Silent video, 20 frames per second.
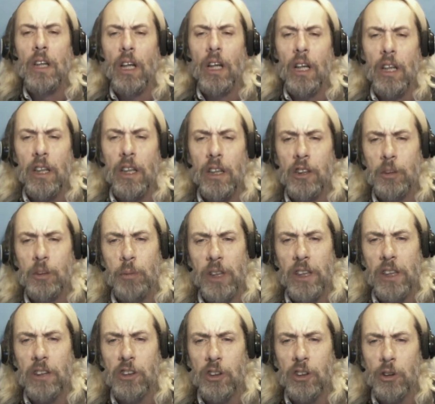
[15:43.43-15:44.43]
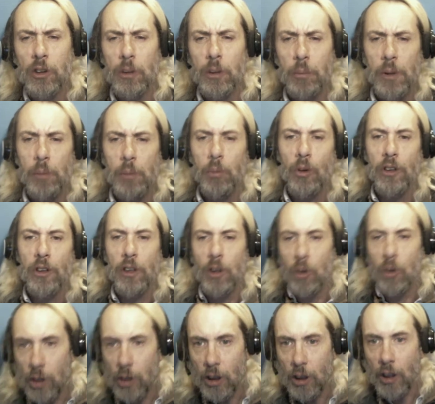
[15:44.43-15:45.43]
He has made it so that people that
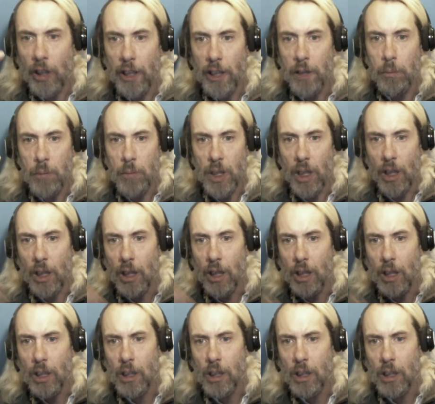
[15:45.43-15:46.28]
look like me